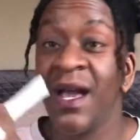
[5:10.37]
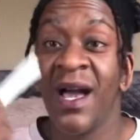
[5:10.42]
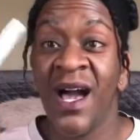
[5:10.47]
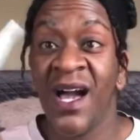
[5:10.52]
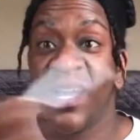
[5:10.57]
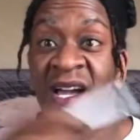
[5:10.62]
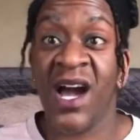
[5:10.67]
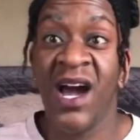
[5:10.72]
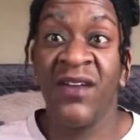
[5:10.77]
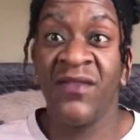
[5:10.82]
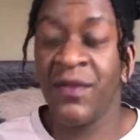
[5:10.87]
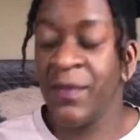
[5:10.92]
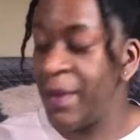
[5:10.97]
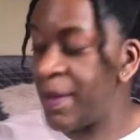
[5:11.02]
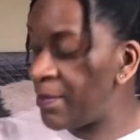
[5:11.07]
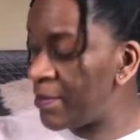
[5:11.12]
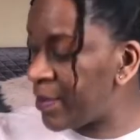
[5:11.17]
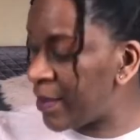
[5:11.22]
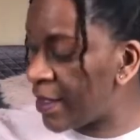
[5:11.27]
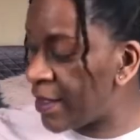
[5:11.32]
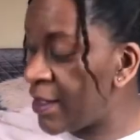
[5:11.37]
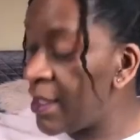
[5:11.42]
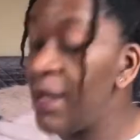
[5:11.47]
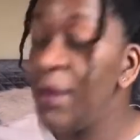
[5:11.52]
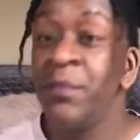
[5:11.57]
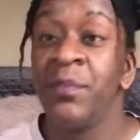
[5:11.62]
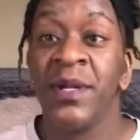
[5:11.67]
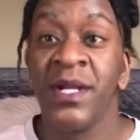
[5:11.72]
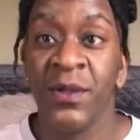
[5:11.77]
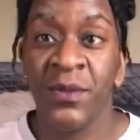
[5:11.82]
I can't remember,
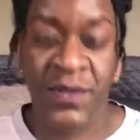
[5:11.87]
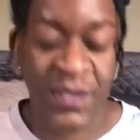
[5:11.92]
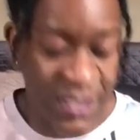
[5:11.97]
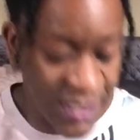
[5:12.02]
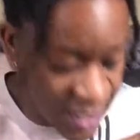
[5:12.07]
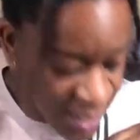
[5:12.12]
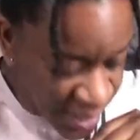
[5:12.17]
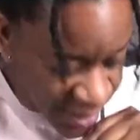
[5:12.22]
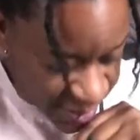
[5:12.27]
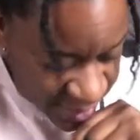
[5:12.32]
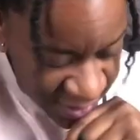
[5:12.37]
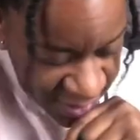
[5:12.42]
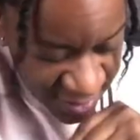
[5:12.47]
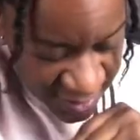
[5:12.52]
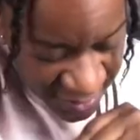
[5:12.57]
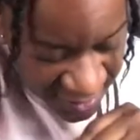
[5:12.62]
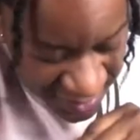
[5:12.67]
but it was nice.